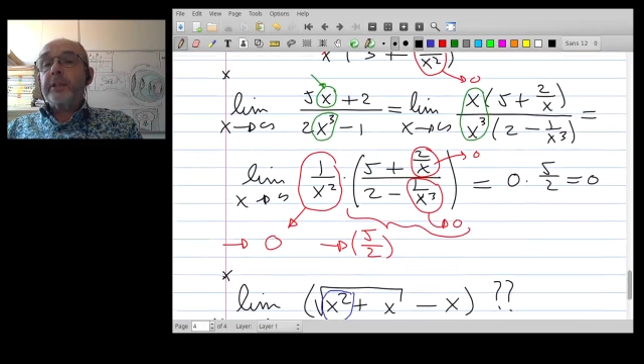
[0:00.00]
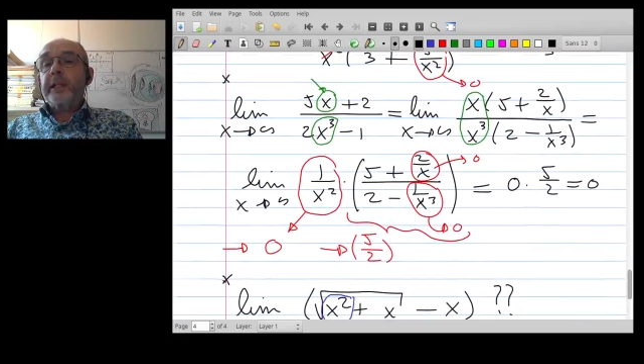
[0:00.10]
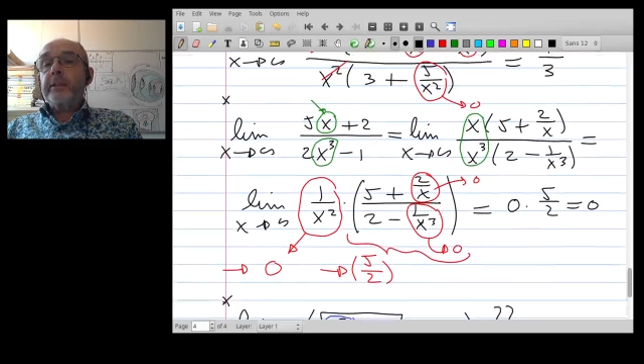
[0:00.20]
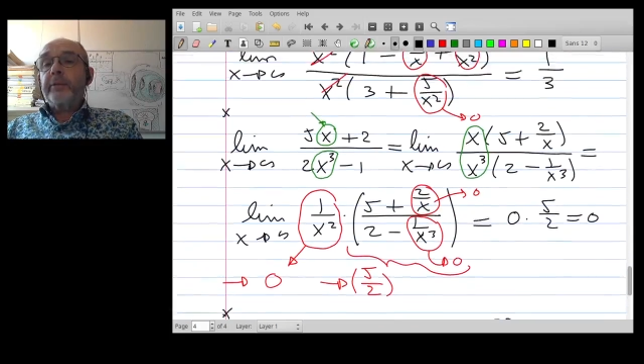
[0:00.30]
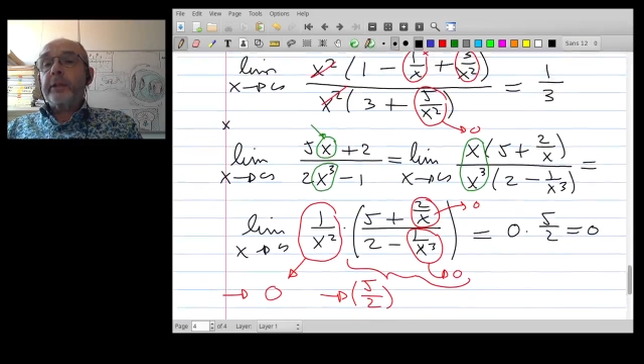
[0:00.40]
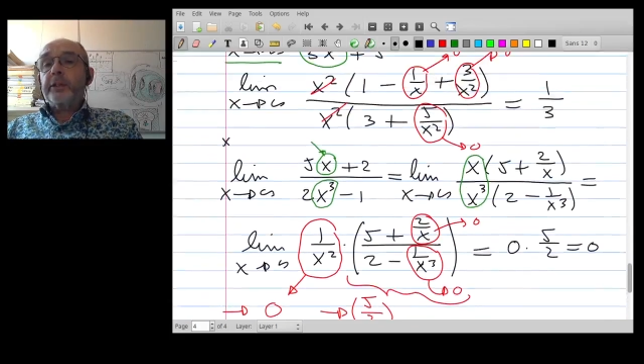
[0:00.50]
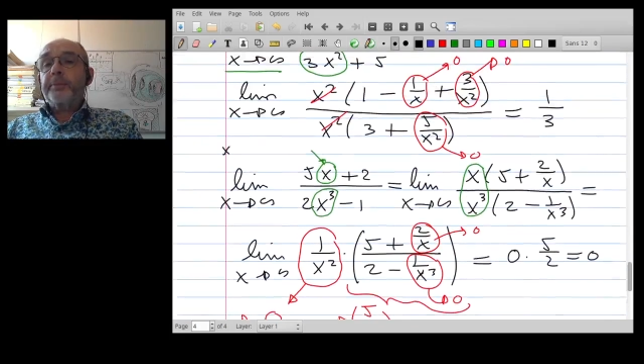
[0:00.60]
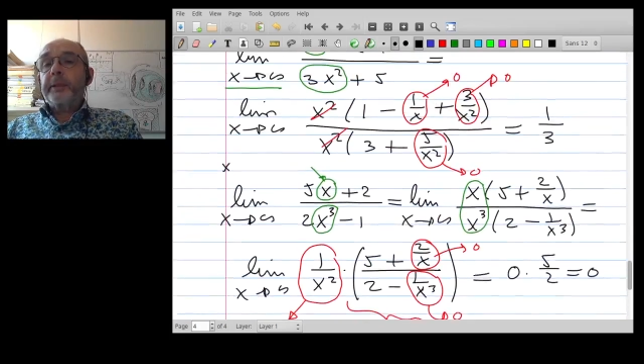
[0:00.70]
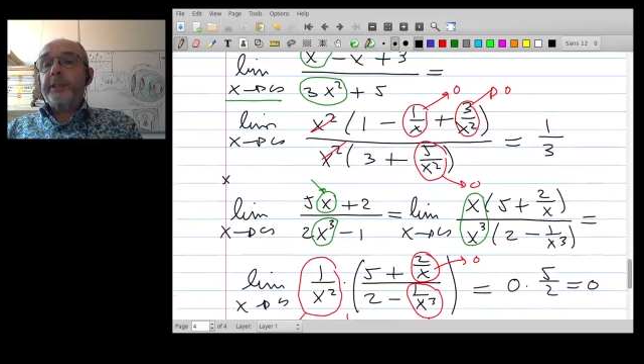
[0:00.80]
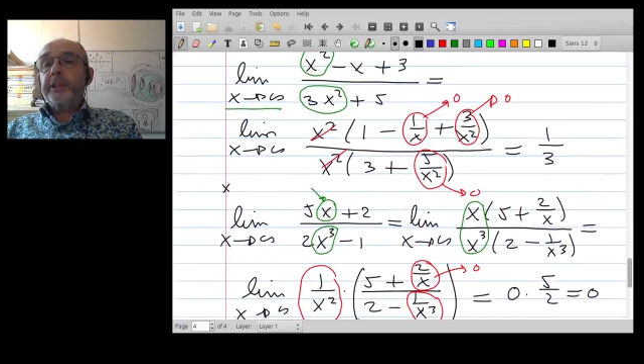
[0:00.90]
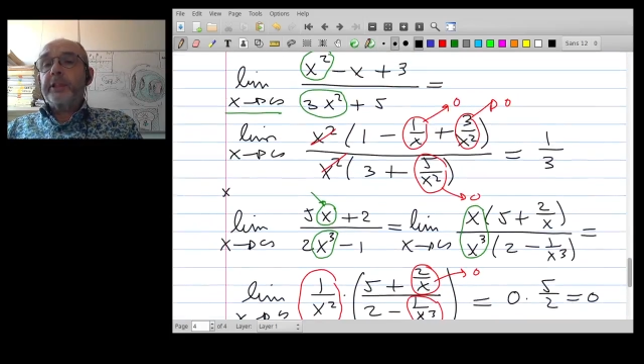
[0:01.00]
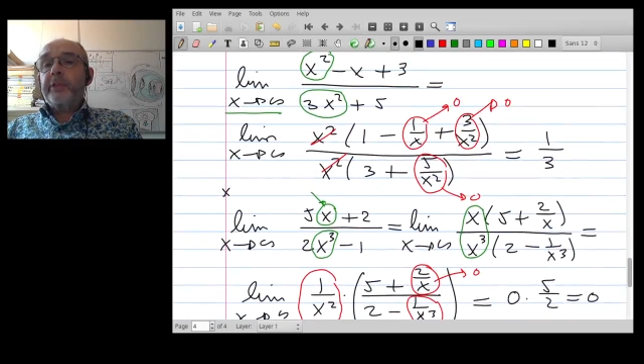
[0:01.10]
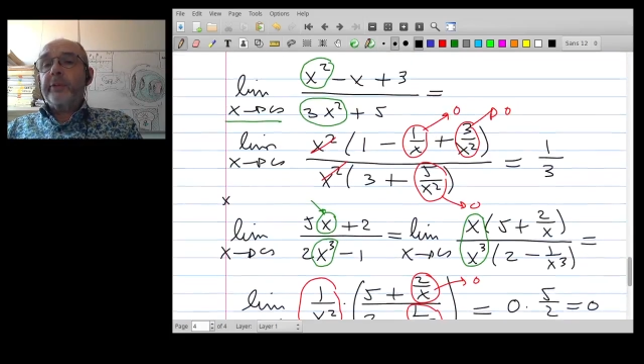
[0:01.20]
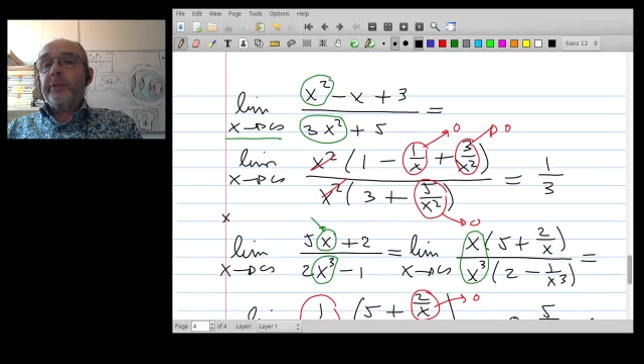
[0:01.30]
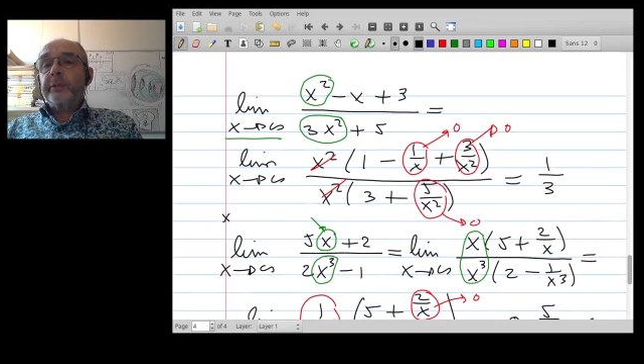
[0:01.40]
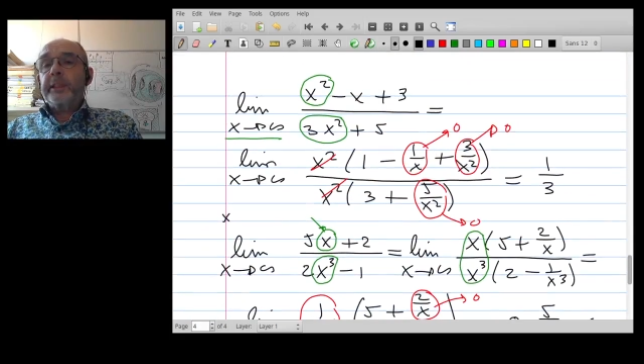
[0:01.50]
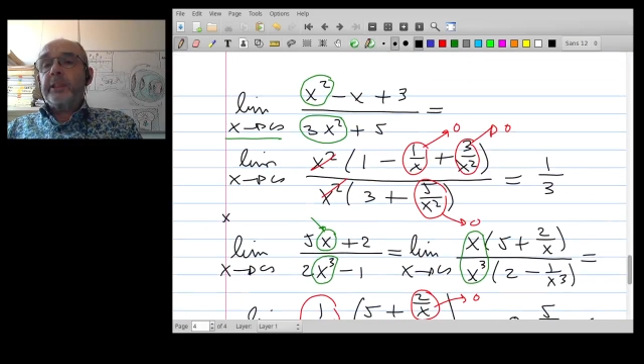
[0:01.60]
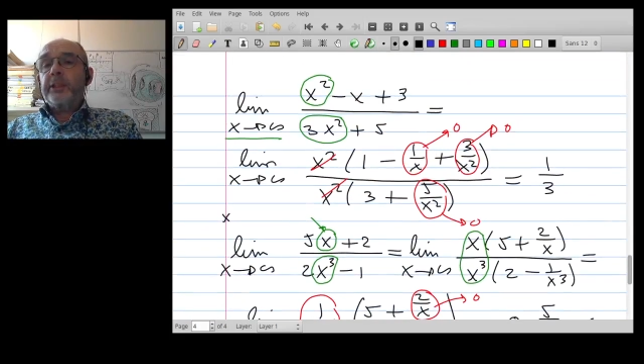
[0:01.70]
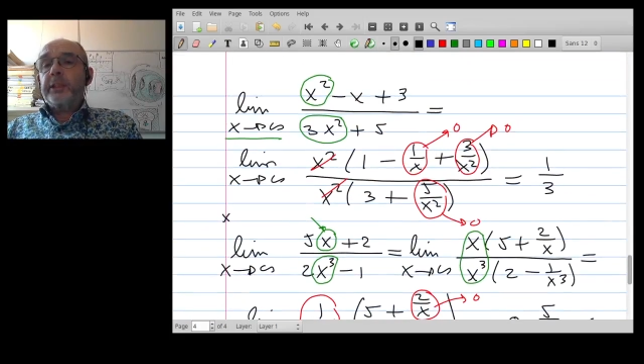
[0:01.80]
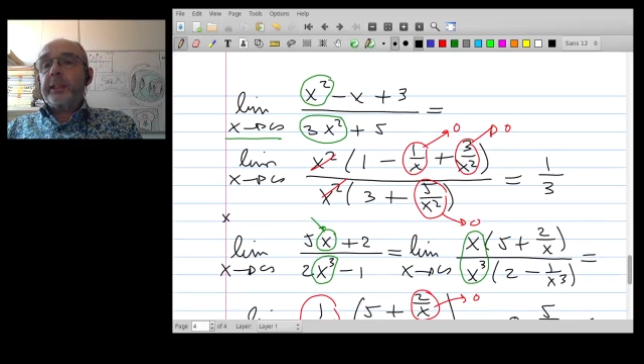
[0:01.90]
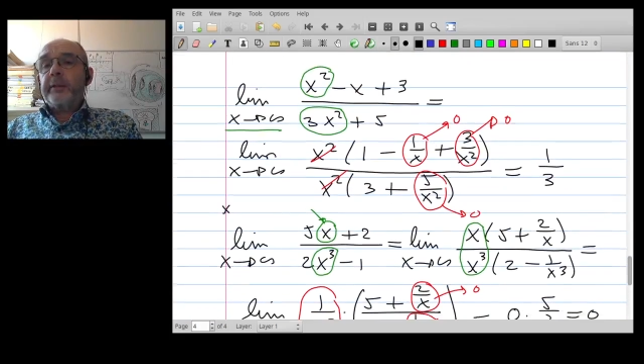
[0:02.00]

kind of expression as we have already seen.